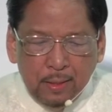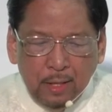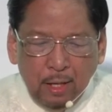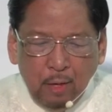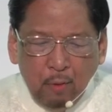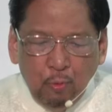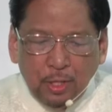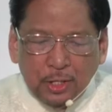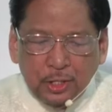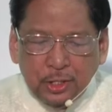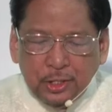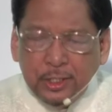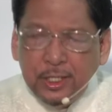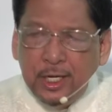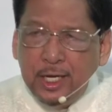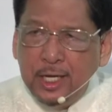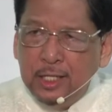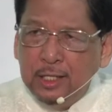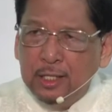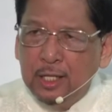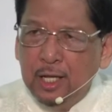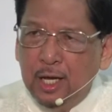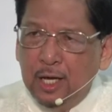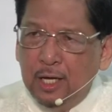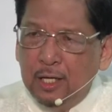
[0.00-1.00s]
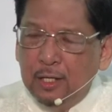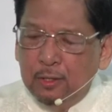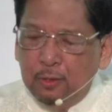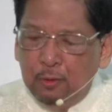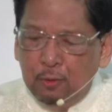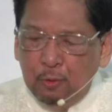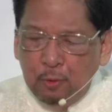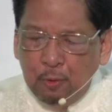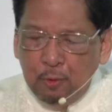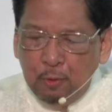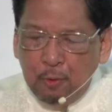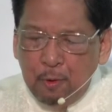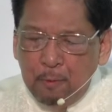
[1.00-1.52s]
He was sent
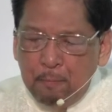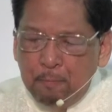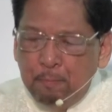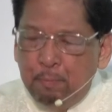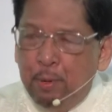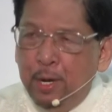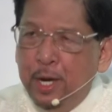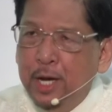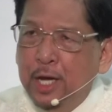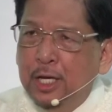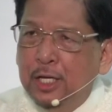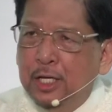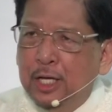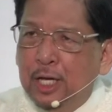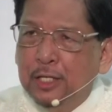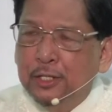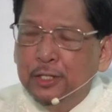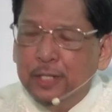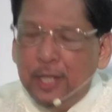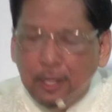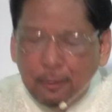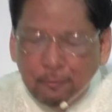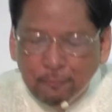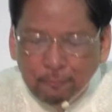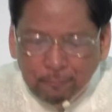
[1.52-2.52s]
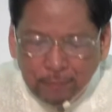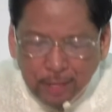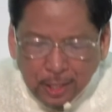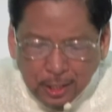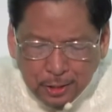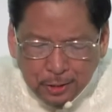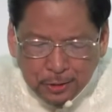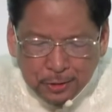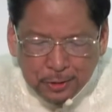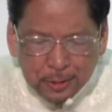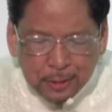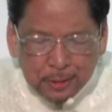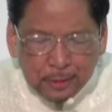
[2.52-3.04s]
to bring
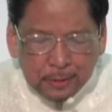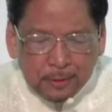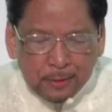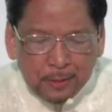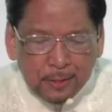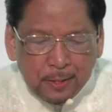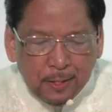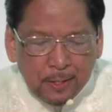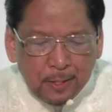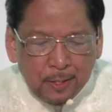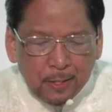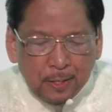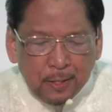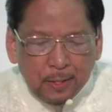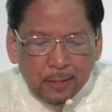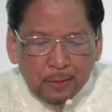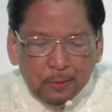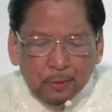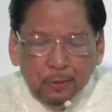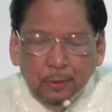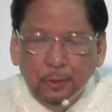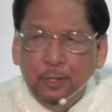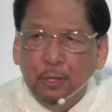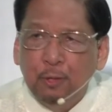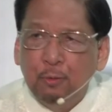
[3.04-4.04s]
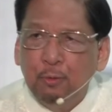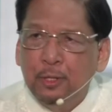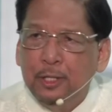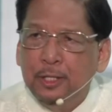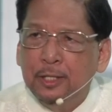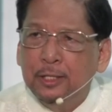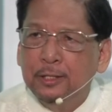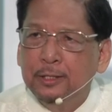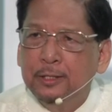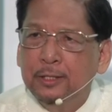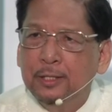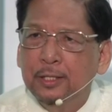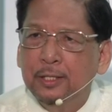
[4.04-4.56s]
salvation to the
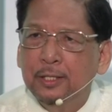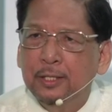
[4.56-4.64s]
world.